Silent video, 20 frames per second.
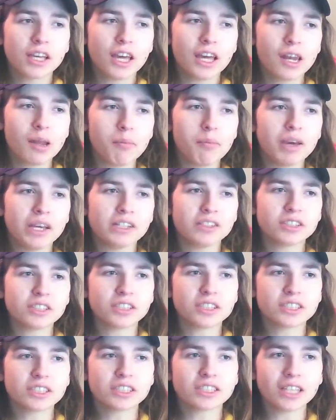an
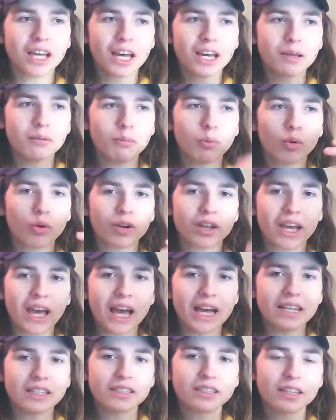amazing
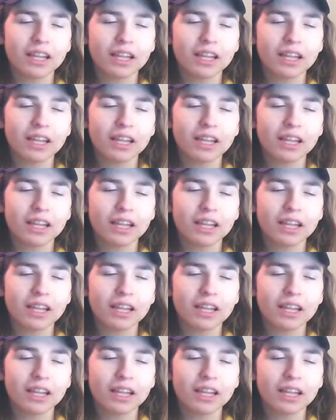Cyborg,